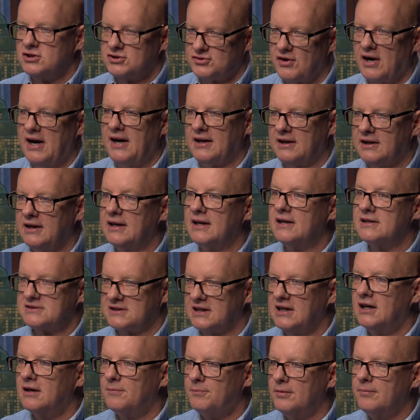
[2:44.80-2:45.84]
trying to get us to
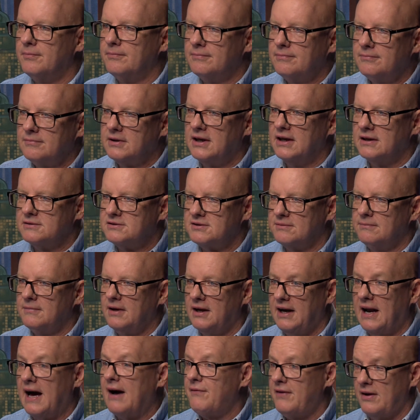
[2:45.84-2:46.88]
help them get some.
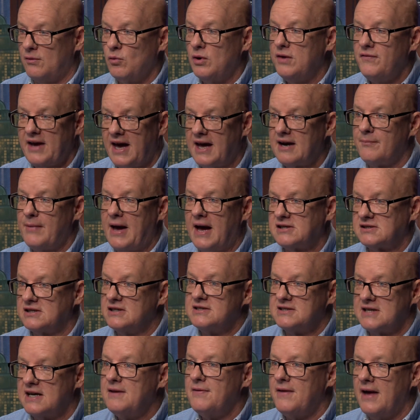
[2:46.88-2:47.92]
And we've had them actually
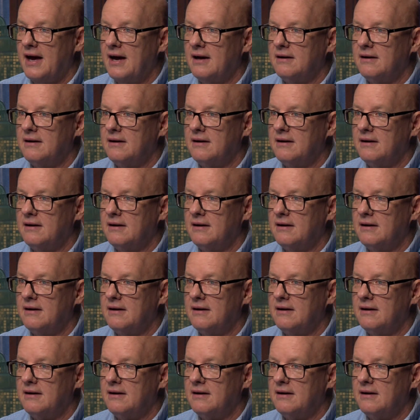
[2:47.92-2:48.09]
say that.